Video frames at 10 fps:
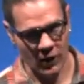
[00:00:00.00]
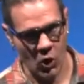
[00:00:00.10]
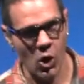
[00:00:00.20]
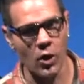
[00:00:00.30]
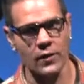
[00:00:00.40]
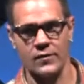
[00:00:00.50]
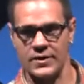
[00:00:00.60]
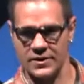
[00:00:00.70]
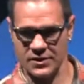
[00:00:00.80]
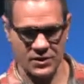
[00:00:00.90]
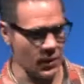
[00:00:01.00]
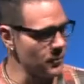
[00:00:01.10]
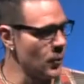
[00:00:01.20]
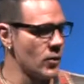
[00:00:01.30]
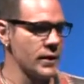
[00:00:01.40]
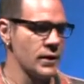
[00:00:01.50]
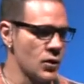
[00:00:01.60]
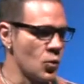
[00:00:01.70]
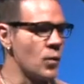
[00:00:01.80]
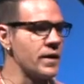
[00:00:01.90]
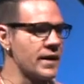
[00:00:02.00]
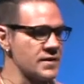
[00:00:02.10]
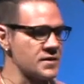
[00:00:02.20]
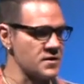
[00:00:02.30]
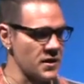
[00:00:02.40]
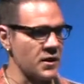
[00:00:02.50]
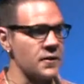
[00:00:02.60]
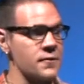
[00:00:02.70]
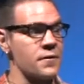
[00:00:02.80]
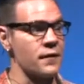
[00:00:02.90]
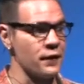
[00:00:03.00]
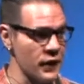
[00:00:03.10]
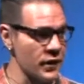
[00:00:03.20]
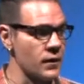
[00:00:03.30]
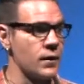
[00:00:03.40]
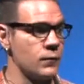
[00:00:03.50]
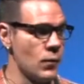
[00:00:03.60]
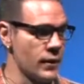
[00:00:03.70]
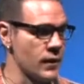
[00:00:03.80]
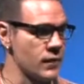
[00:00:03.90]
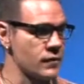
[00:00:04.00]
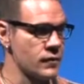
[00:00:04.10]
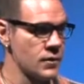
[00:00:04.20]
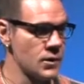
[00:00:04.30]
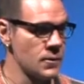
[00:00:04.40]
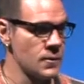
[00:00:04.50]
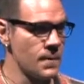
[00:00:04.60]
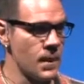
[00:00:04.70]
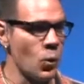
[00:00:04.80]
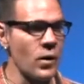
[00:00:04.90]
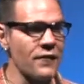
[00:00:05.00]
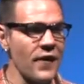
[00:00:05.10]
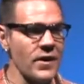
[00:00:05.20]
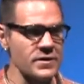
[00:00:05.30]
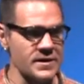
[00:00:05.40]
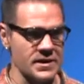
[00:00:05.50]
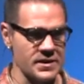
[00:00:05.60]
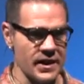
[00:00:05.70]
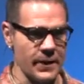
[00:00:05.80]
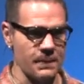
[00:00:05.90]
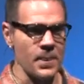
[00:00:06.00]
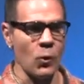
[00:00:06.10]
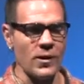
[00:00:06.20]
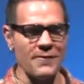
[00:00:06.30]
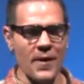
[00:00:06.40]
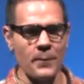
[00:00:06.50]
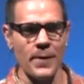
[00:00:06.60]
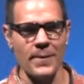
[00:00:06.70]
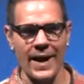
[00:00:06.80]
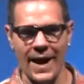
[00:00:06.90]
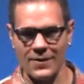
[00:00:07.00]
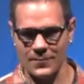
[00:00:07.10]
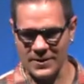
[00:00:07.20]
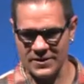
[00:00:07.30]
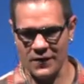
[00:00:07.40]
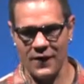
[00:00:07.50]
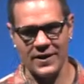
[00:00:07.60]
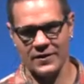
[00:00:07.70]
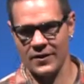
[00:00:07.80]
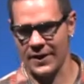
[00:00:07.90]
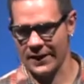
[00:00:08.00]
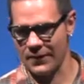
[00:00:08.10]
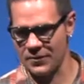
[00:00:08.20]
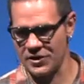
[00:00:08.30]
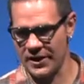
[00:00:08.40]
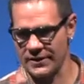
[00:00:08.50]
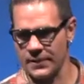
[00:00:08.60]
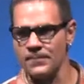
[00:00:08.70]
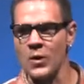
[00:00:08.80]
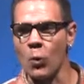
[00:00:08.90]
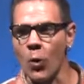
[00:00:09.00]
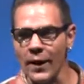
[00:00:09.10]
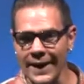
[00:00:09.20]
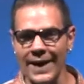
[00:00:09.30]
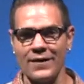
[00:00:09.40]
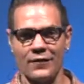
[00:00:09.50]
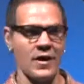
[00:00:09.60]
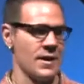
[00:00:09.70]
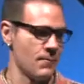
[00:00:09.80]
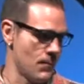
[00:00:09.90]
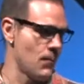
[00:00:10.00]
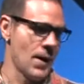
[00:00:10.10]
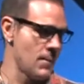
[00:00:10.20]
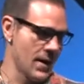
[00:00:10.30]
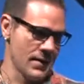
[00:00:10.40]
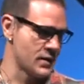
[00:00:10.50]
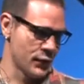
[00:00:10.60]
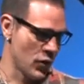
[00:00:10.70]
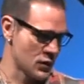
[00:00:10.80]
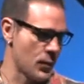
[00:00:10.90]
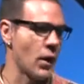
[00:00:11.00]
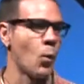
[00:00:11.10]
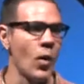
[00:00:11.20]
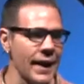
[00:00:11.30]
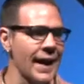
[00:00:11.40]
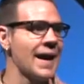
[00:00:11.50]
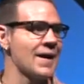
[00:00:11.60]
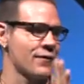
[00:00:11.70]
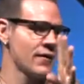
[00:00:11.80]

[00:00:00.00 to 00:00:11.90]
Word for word: all of us at some point we get stuck under the fear of what if. What if I don't succeed? What if I put my out, myself out there and I get rejected? What if my marriage falls apart? What if